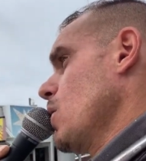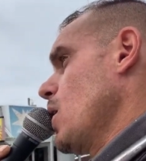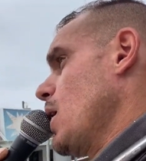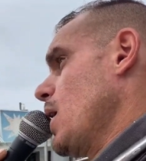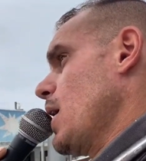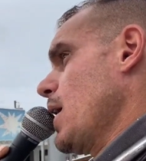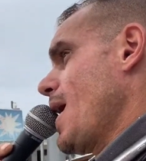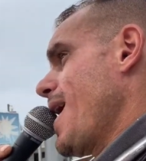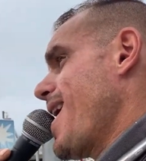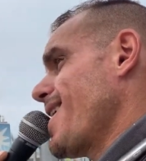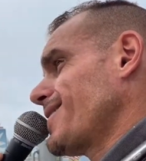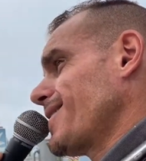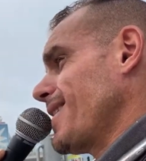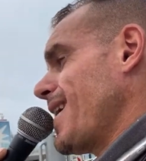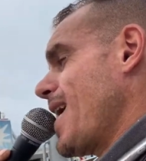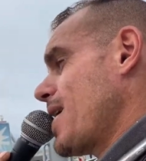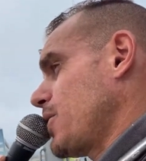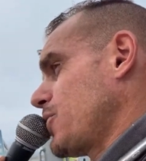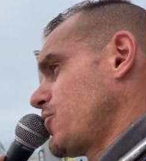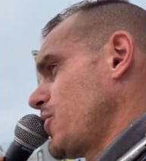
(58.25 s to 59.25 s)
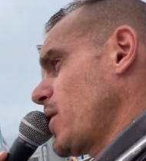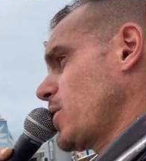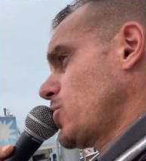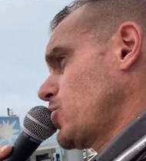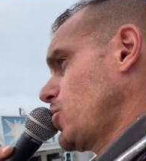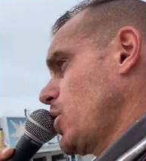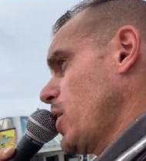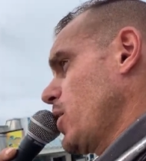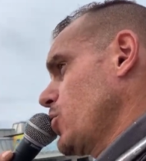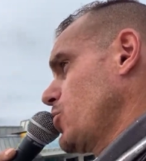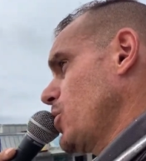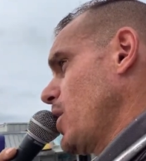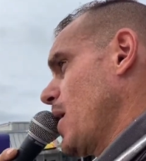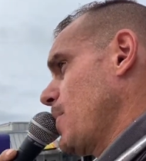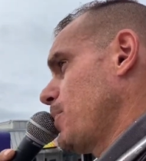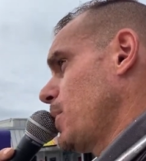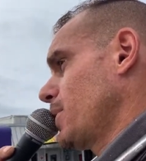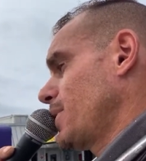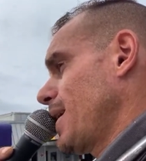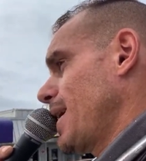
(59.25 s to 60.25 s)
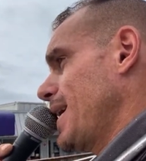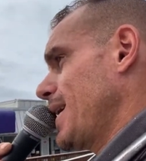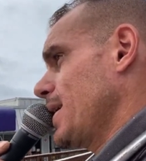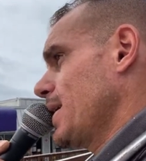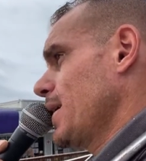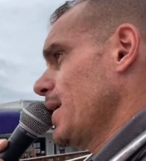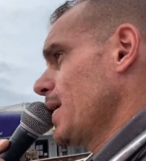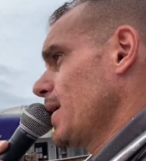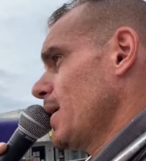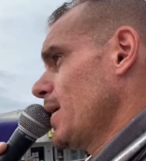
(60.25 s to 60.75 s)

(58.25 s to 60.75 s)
hasn't had a sex change yet, but they